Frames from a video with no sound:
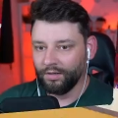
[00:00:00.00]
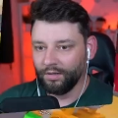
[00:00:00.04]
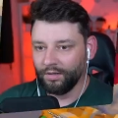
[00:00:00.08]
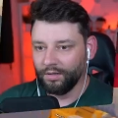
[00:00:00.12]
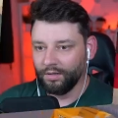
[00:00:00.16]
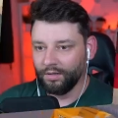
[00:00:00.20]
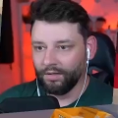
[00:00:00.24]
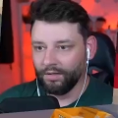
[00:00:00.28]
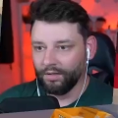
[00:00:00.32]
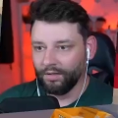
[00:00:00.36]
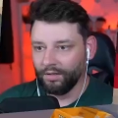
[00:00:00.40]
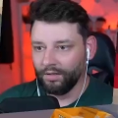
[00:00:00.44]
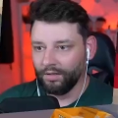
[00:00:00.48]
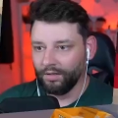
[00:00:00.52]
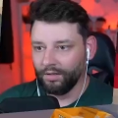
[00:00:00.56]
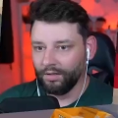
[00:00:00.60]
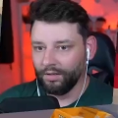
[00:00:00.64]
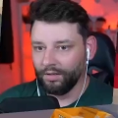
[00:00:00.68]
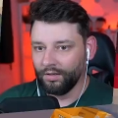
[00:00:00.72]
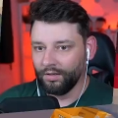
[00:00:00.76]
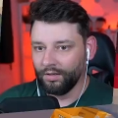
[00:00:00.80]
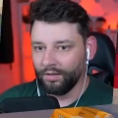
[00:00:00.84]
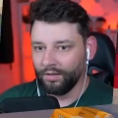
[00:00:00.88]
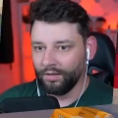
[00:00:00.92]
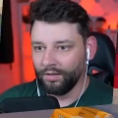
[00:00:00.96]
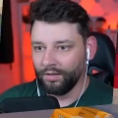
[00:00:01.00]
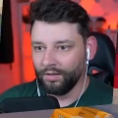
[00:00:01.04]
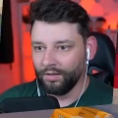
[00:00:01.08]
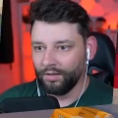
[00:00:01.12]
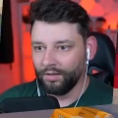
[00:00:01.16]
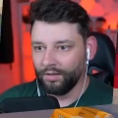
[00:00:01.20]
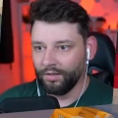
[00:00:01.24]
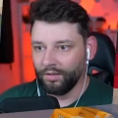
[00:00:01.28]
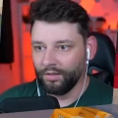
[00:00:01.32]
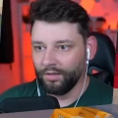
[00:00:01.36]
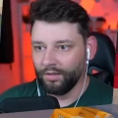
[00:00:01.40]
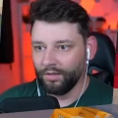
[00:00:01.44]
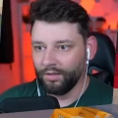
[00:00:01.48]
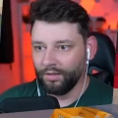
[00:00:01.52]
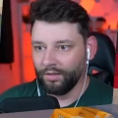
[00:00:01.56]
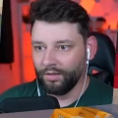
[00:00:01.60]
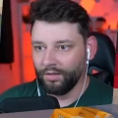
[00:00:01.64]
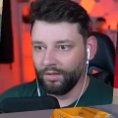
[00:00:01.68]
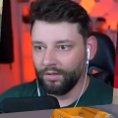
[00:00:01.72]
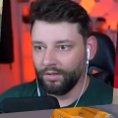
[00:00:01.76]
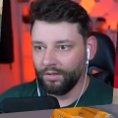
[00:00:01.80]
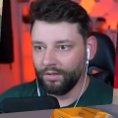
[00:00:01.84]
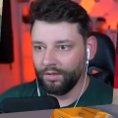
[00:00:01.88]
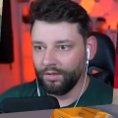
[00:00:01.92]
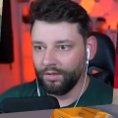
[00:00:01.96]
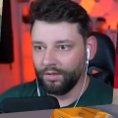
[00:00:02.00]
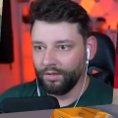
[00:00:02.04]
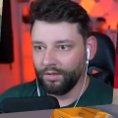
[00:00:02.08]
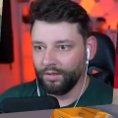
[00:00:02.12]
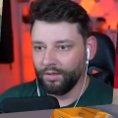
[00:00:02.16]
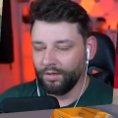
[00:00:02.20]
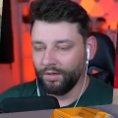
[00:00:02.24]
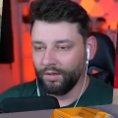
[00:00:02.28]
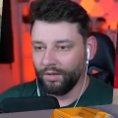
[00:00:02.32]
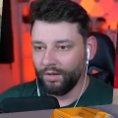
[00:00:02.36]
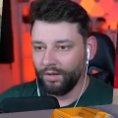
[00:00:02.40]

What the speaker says: No one is speaking in this clip.